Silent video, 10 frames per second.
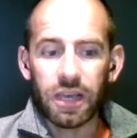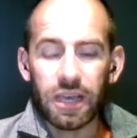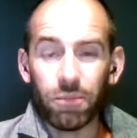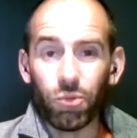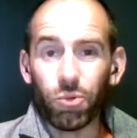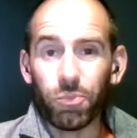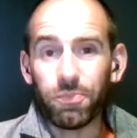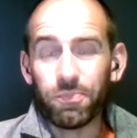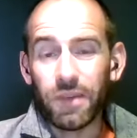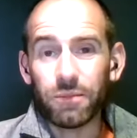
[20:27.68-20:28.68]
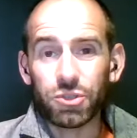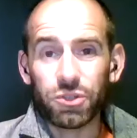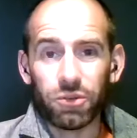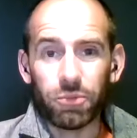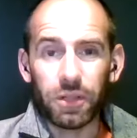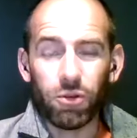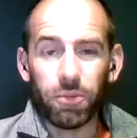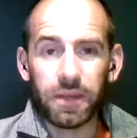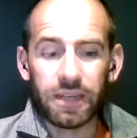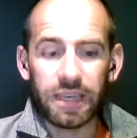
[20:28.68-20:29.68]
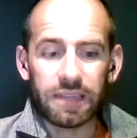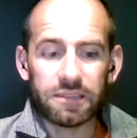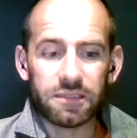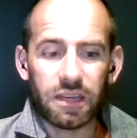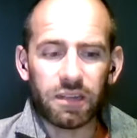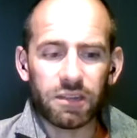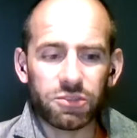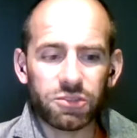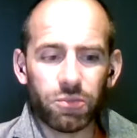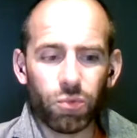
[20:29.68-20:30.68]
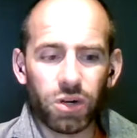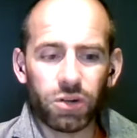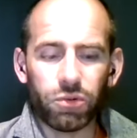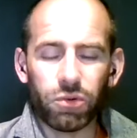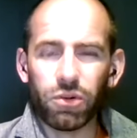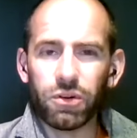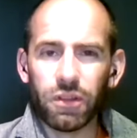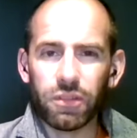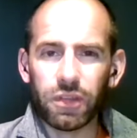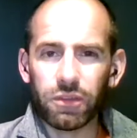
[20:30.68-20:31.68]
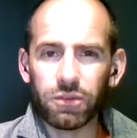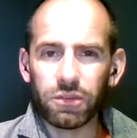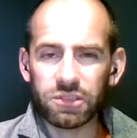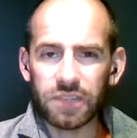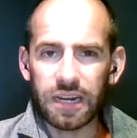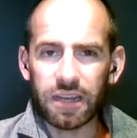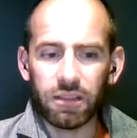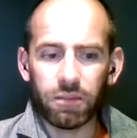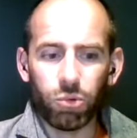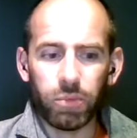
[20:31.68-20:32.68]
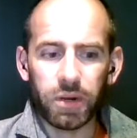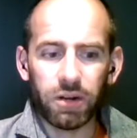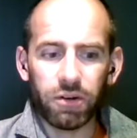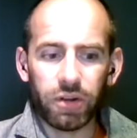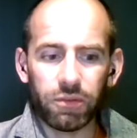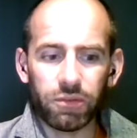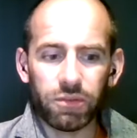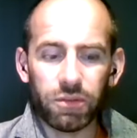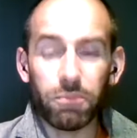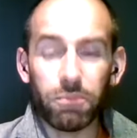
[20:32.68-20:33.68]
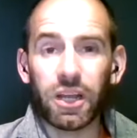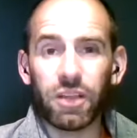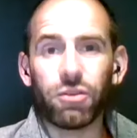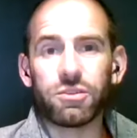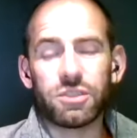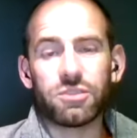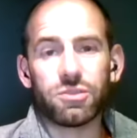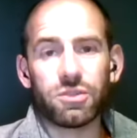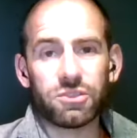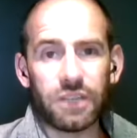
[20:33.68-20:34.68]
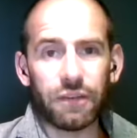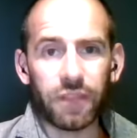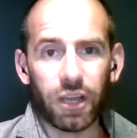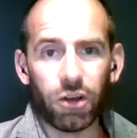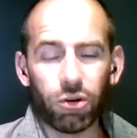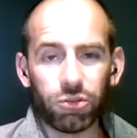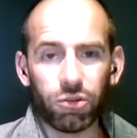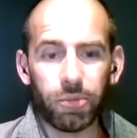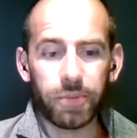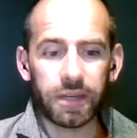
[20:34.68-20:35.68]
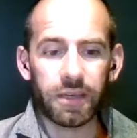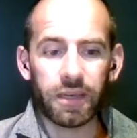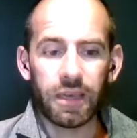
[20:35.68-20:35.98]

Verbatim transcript: I'm sure they'll be lobbying against that. And there's some work going on, I think, through the Senate at the moment around money laundering. So it's definitely a hot topic.